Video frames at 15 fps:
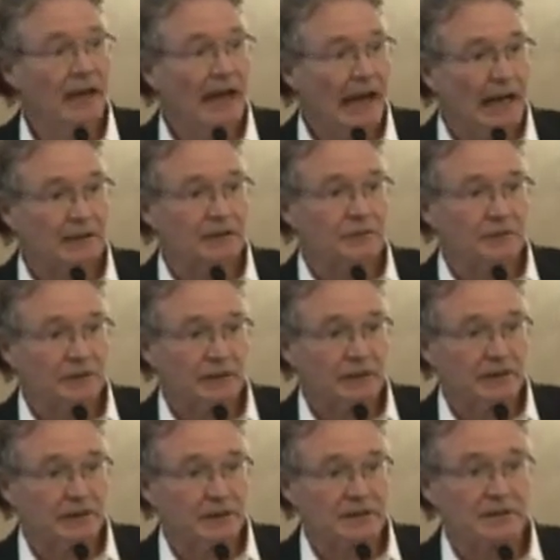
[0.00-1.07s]
actively
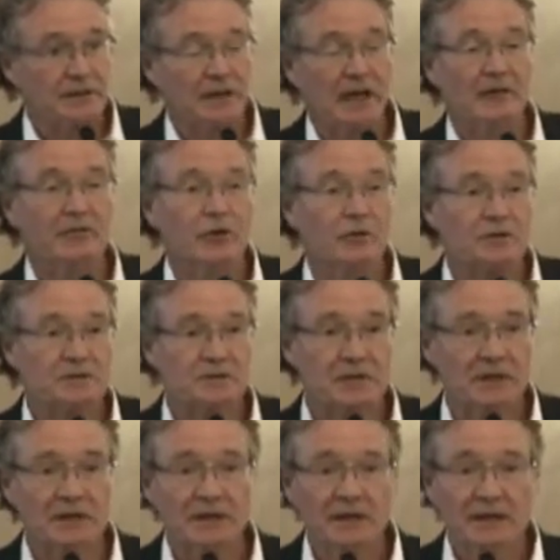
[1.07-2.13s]
in this. And I've always
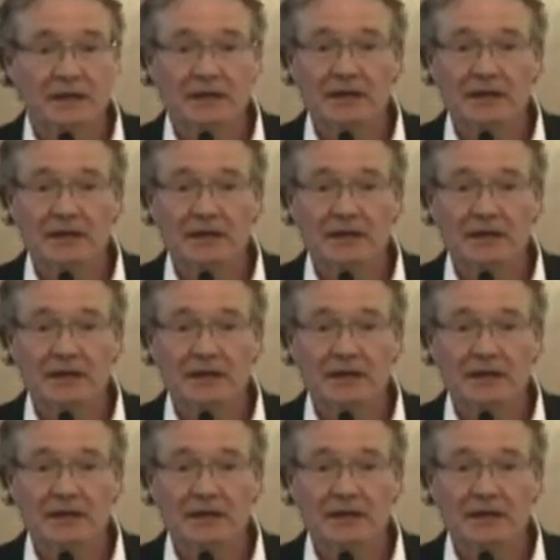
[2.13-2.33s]
said